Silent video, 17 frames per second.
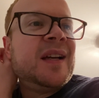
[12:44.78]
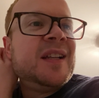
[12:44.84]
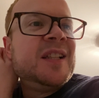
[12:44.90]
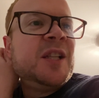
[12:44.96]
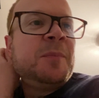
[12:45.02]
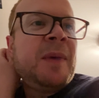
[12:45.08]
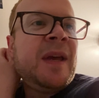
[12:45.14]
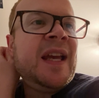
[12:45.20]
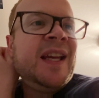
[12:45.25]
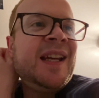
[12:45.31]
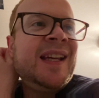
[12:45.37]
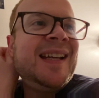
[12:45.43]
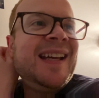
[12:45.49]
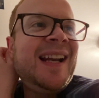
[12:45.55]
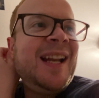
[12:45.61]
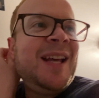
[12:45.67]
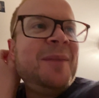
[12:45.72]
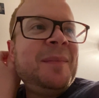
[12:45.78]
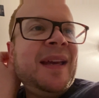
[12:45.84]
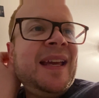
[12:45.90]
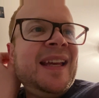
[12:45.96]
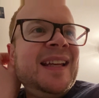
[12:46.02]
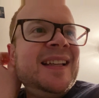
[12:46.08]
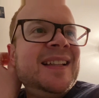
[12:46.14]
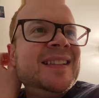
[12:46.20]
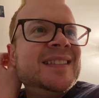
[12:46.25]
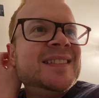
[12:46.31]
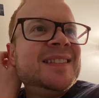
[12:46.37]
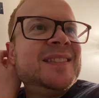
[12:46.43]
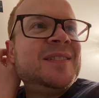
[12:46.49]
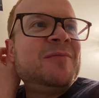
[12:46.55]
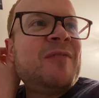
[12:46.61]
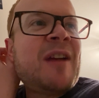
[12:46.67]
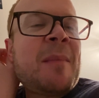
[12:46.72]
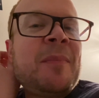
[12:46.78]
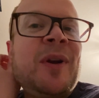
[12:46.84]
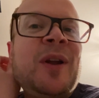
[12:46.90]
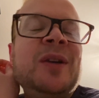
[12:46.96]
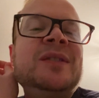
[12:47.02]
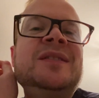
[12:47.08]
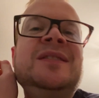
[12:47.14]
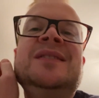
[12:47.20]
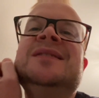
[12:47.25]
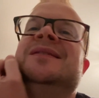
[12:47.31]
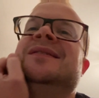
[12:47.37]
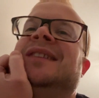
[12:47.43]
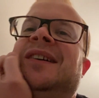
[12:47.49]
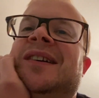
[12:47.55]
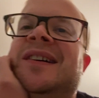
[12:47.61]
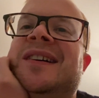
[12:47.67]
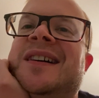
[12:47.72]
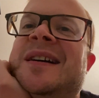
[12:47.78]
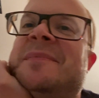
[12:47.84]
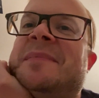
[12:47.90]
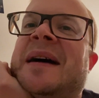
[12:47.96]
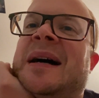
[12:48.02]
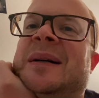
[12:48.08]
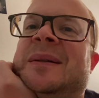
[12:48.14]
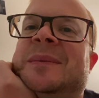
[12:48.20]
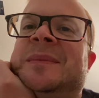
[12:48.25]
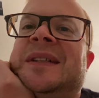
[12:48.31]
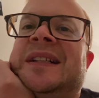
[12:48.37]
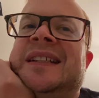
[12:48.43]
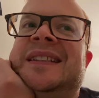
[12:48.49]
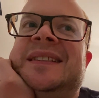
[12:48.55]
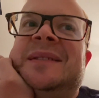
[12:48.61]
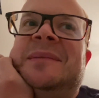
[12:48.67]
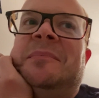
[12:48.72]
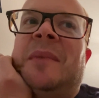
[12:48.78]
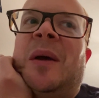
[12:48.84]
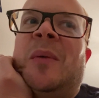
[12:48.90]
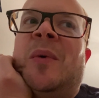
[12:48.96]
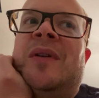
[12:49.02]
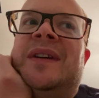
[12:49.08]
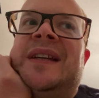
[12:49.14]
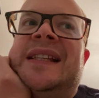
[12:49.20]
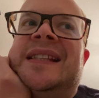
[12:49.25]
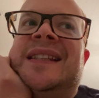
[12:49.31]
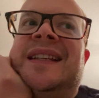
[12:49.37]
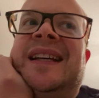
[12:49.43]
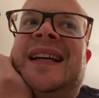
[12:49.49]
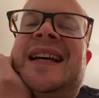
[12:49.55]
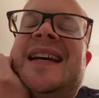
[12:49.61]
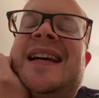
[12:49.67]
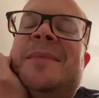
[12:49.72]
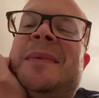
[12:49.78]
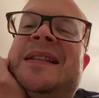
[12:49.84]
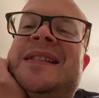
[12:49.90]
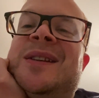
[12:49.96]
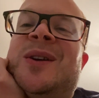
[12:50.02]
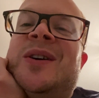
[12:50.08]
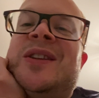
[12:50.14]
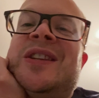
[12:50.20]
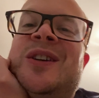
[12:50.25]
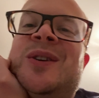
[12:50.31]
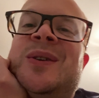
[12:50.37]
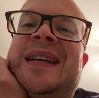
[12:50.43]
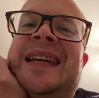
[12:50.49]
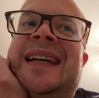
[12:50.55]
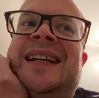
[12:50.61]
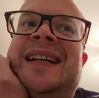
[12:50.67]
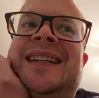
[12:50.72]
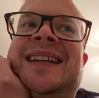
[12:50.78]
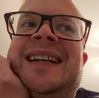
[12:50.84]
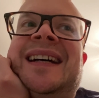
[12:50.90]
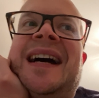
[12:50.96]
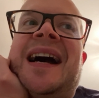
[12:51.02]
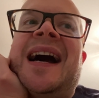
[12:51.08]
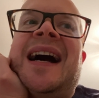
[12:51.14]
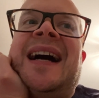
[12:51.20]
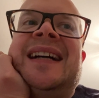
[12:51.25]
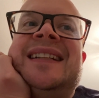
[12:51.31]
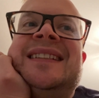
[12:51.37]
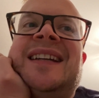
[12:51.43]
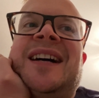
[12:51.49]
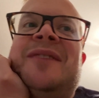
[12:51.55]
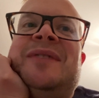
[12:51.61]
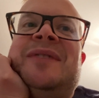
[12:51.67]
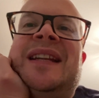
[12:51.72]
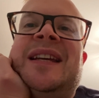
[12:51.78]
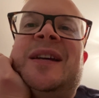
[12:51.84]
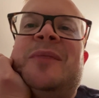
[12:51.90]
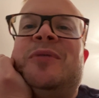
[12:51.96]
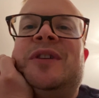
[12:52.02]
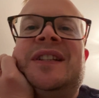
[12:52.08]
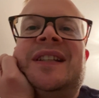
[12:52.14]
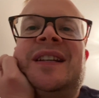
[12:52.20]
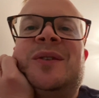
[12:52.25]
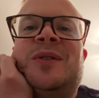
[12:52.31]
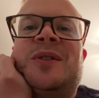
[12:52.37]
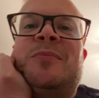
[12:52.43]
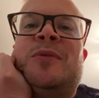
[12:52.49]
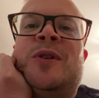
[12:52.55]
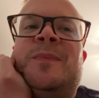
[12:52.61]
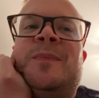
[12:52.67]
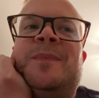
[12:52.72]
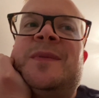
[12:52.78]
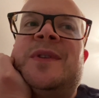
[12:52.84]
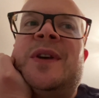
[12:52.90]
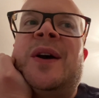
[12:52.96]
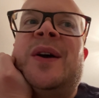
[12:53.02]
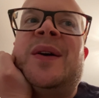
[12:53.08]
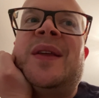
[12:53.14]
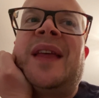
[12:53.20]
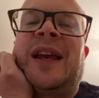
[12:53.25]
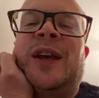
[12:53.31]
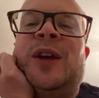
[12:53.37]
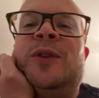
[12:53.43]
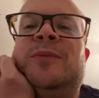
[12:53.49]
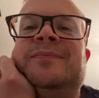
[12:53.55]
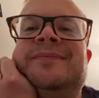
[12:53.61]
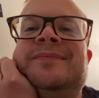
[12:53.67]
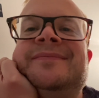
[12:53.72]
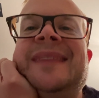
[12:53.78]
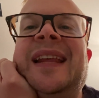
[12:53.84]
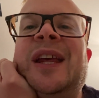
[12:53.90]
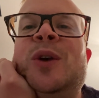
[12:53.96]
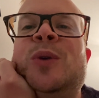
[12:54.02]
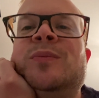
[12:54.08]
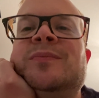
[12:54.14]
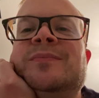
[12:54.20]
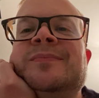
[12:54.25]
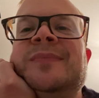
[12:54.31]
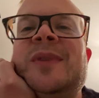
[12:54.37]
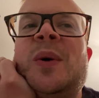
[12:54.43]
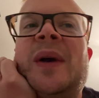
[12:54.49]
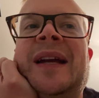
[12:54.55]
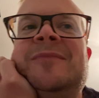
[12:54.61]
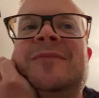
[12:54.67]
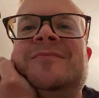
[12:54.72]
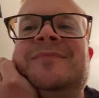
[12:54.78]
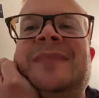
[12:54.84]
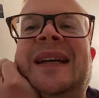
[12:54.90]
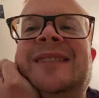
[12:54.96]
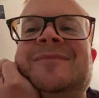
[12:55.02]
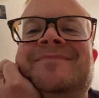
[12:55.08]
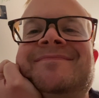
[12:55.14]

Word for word: just being here and letting me ramble on about my worries. It means a lot that you're here, and I really appreciate your support. So thank you. Okay, bye.